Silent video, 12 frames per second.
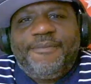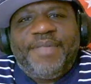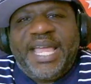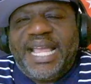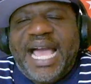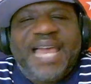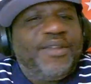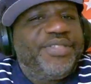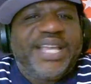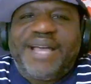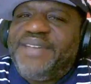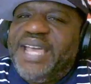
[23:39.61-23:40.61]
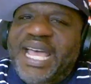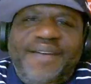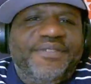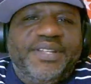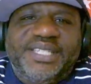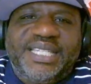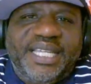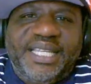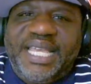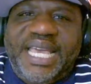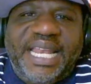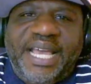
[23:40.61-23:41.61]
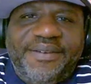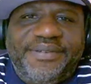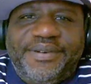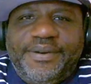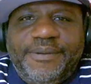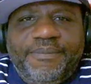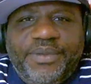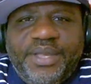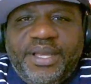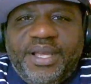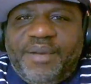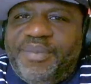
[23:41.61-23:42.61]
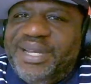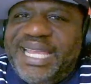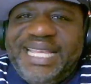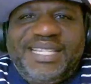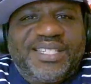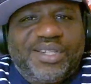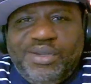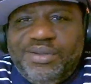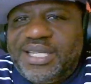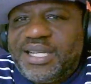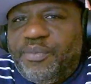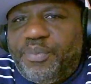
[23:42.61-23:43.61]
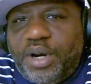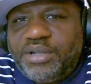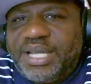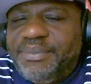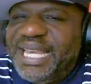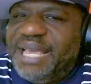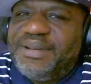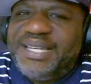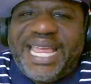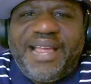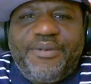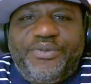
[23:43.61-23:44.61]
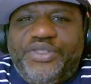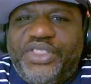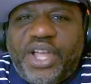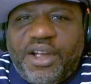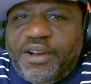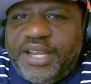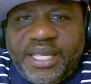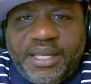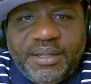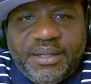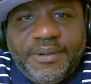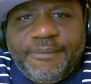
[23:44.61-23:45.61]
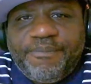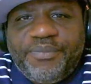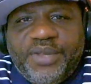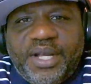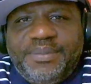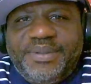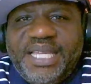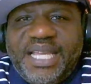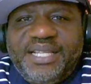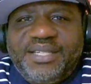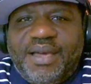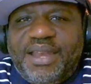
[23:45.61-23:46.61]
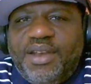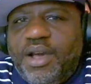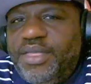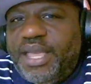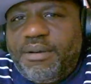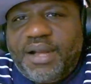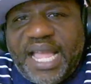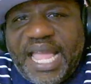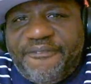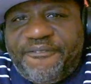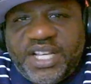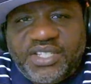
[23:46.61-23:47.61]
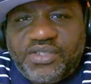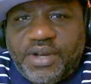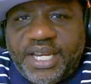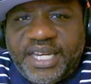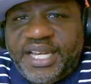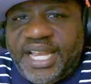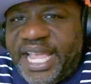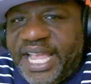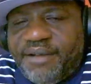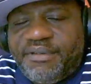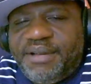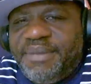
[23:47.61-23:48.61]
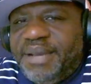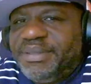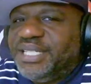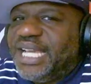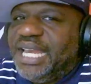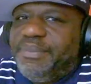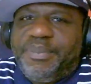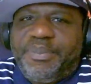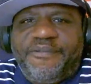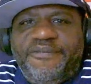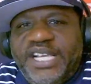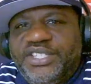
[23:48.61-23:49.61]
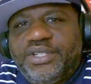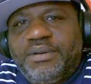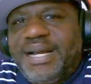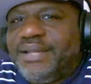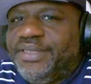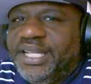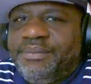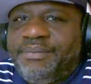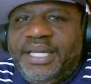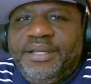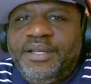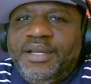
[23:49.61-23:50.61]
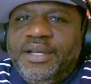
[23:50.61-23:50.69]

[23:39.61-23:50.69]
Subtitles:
Like, I don't think I've ever seen that ever. But they just losing composure. I mean, they were down 30. You know what I'm saying? So I know they were frustrated and angry, man. But you gotta be professional out there, man.